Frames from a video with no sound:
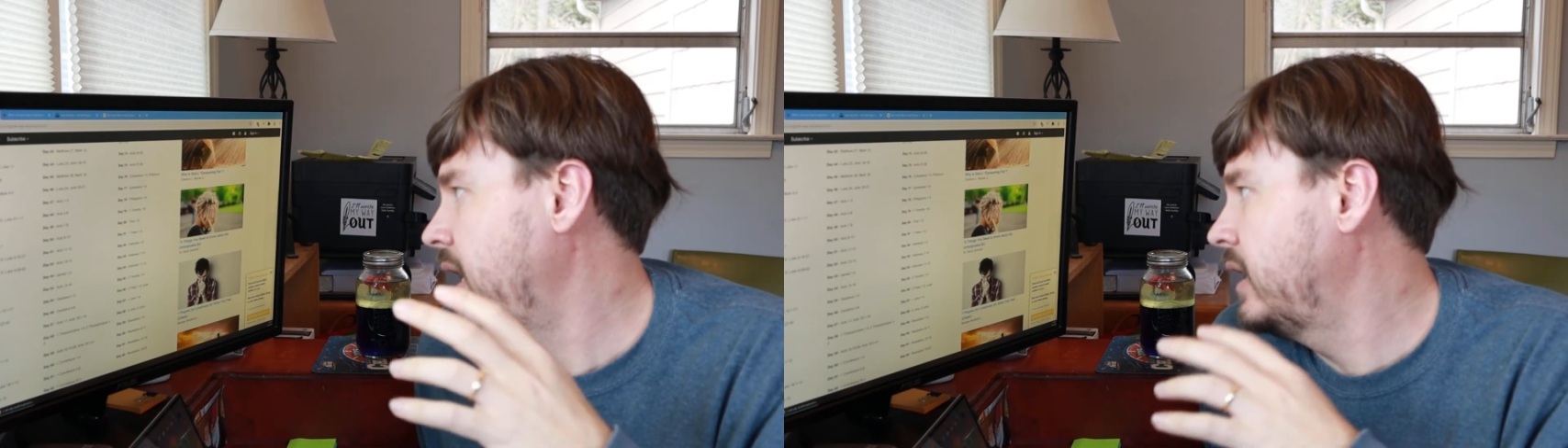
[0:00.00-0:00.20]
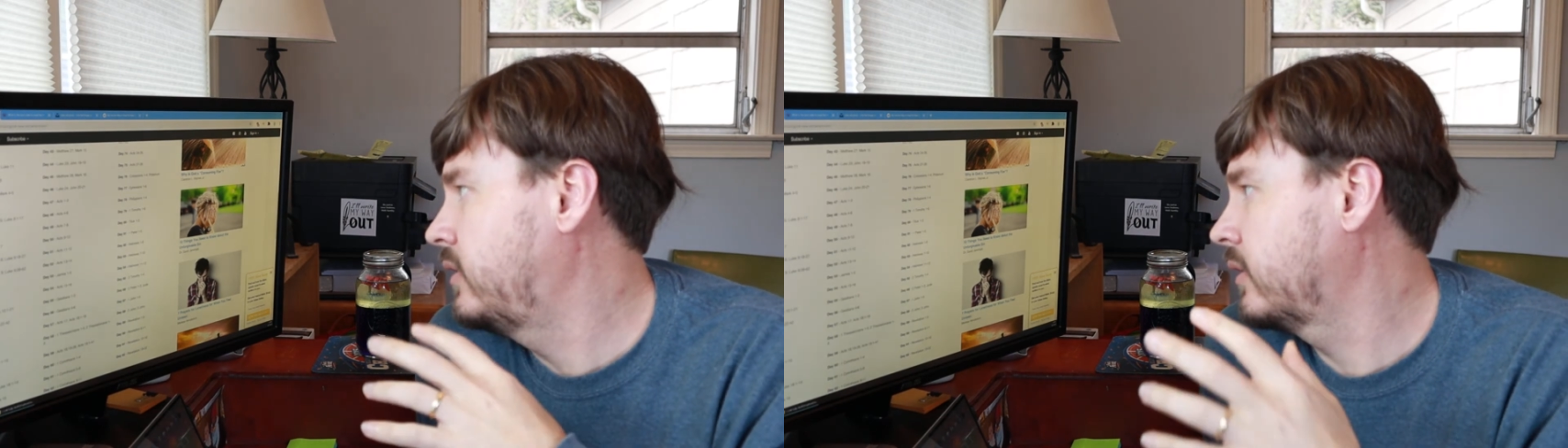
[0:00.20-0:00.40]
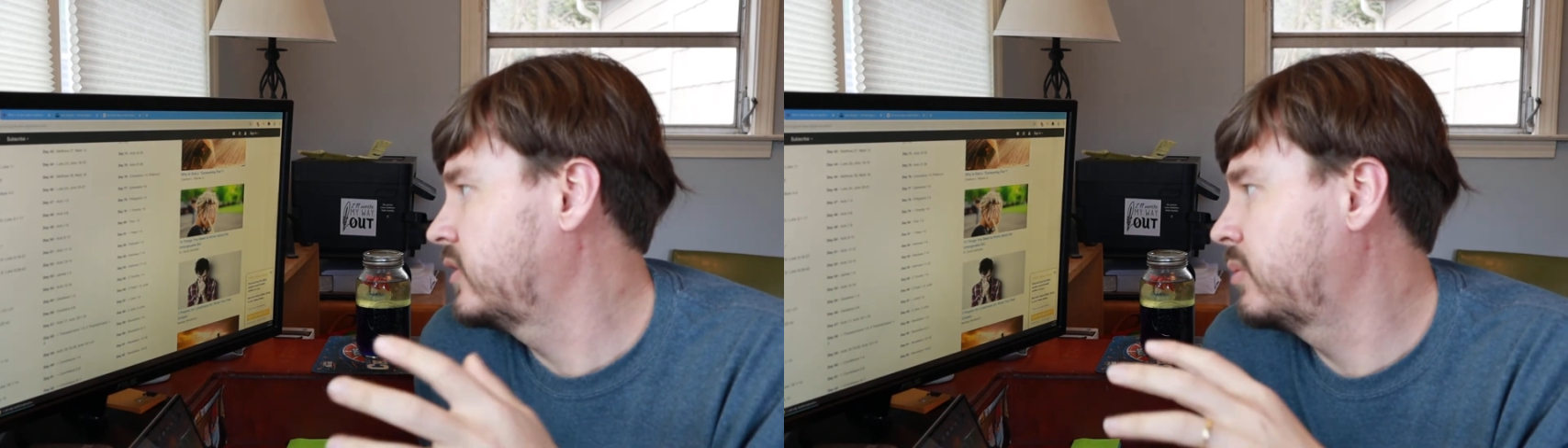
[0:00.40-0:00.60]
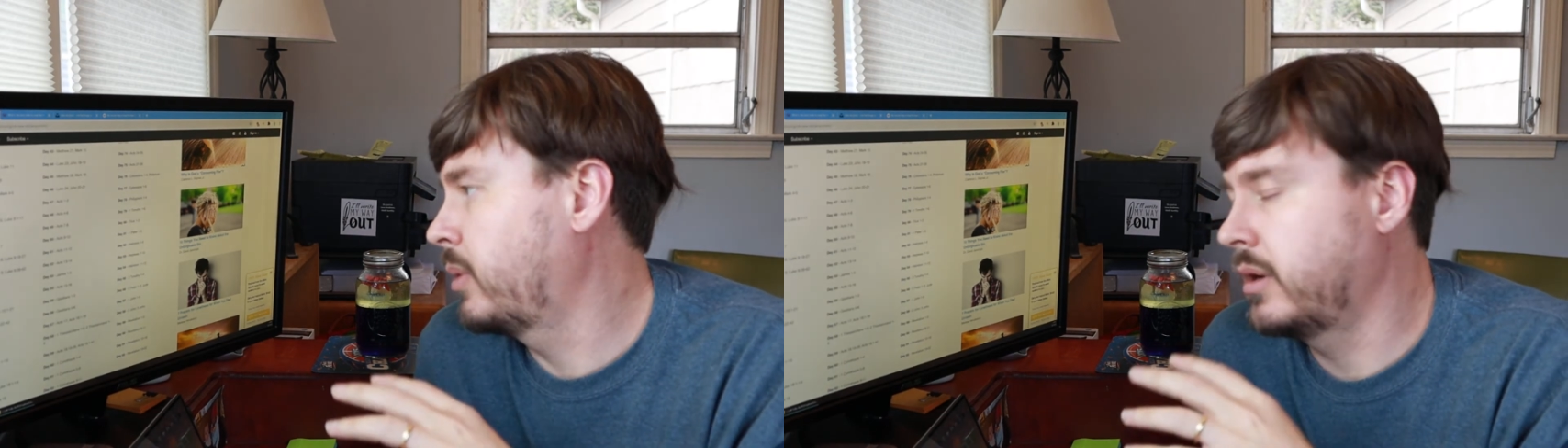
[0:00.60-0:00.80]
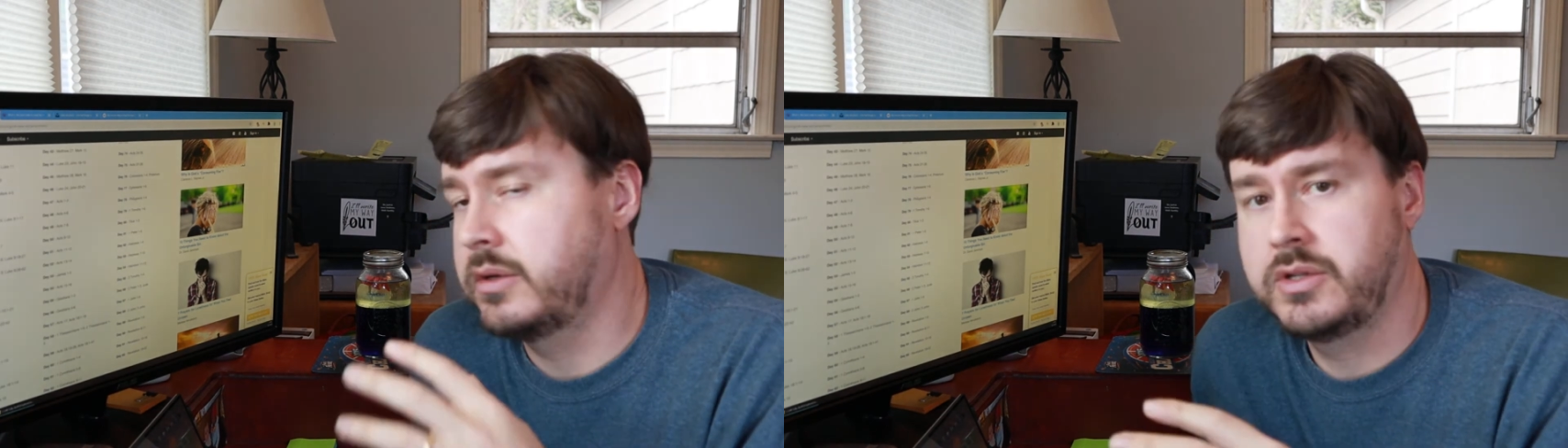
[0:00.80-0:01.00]

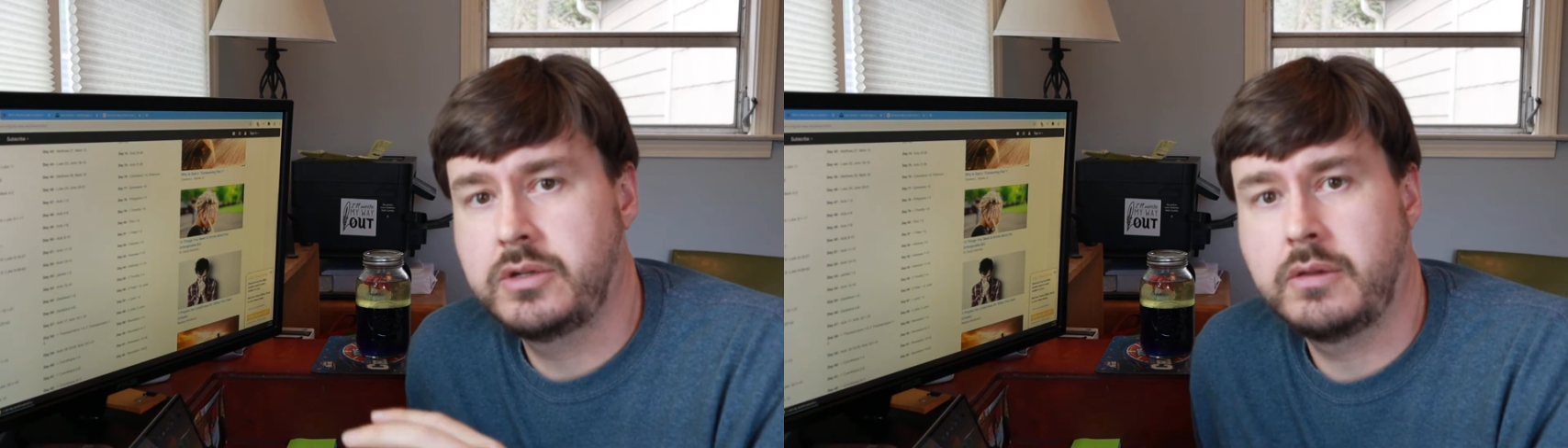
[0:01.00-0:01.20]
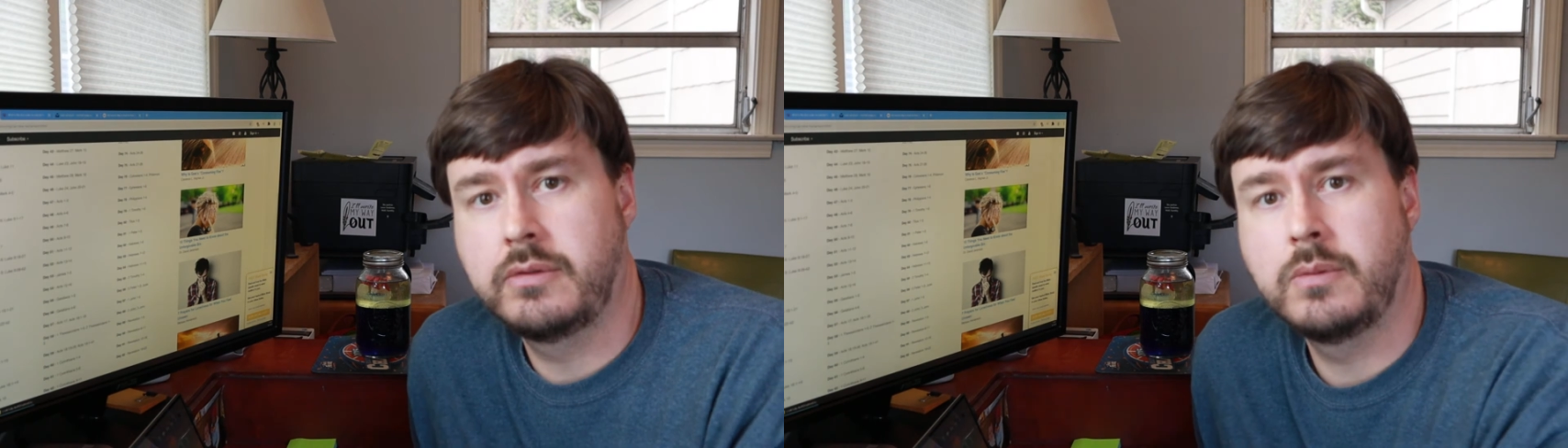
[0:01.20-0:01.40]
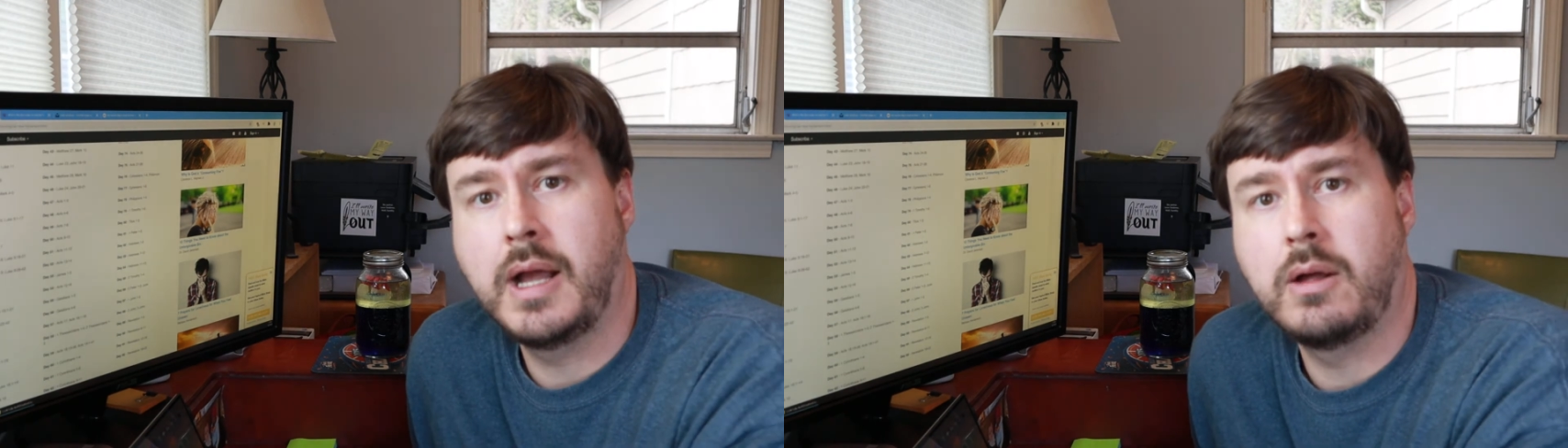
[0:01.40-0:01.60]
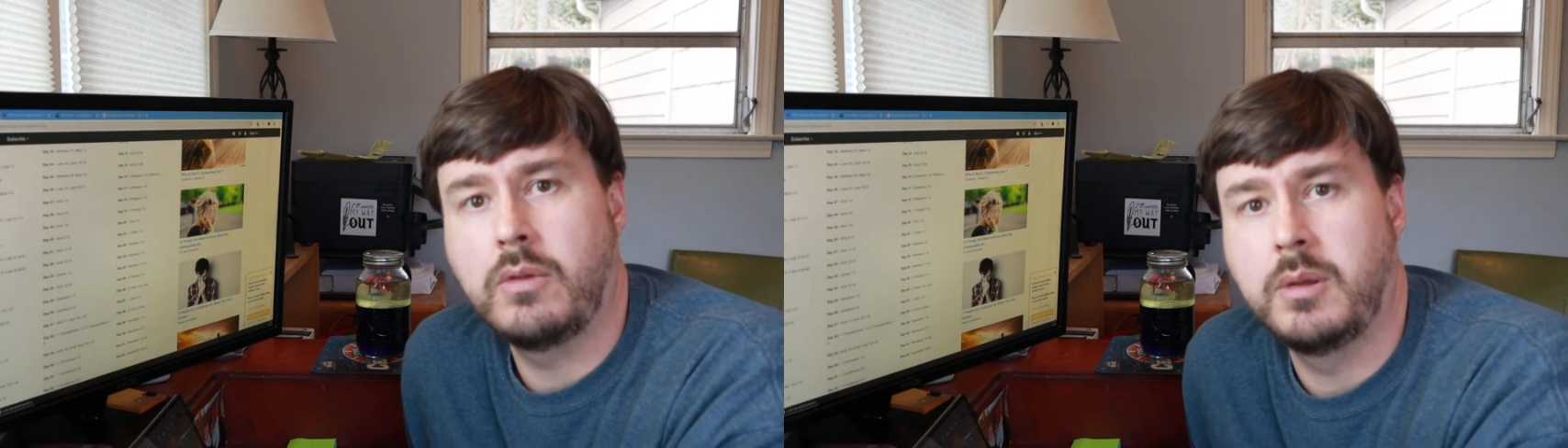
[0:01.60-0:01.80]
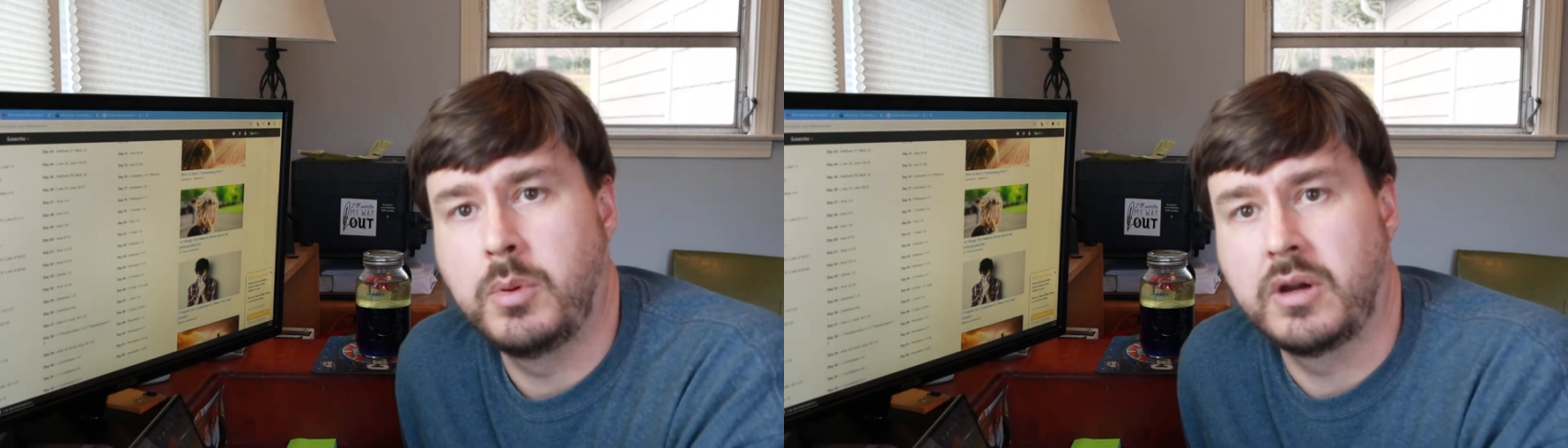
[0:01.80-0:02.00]
interspersed
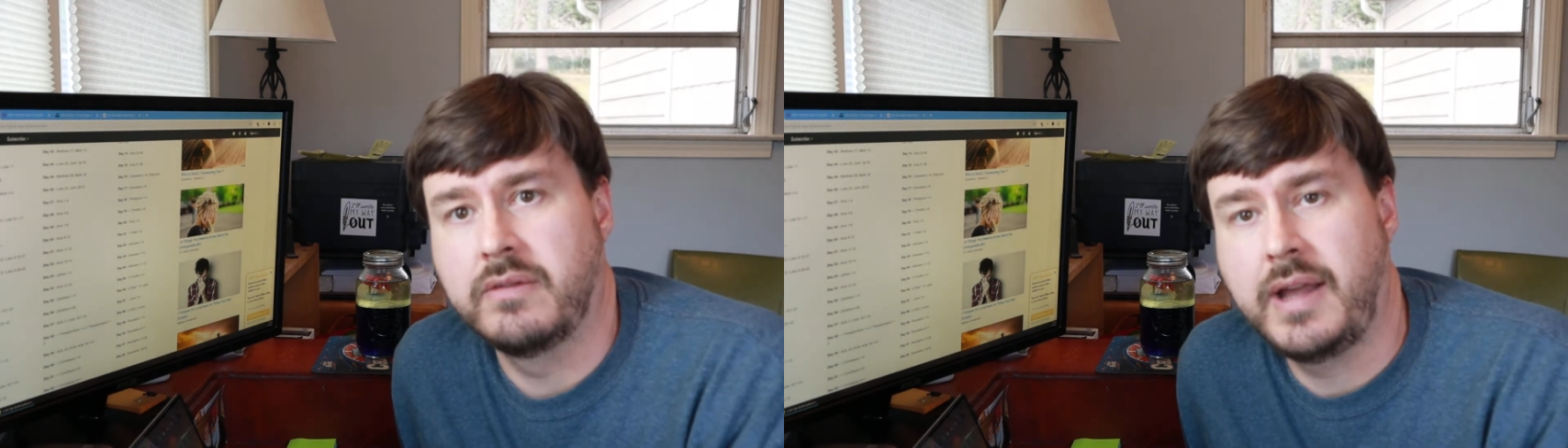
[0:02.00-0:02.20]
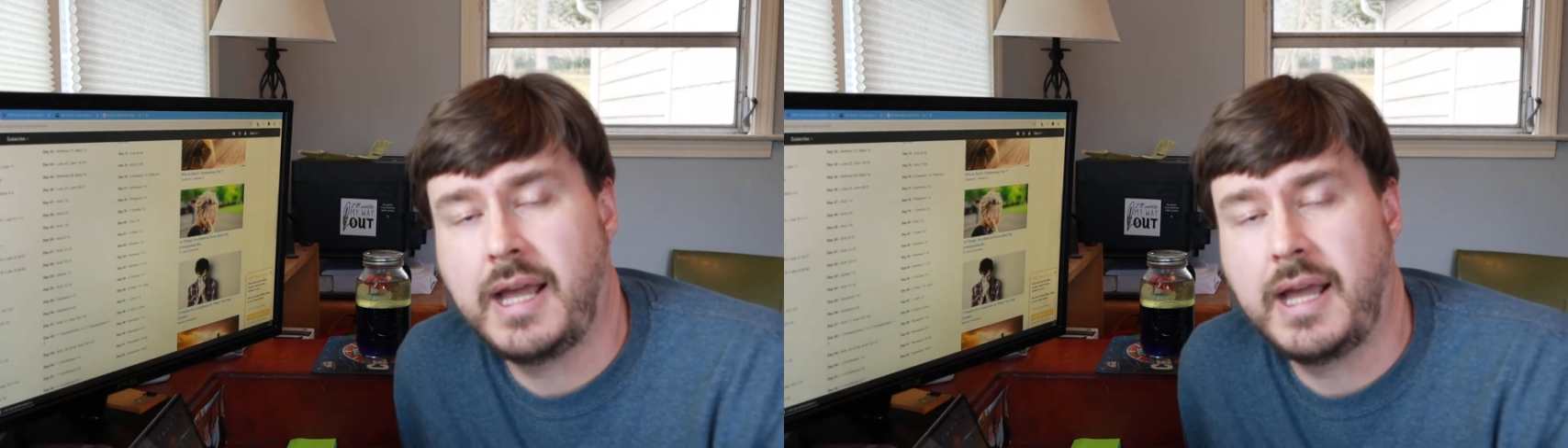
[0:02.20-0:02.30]
throughout the book of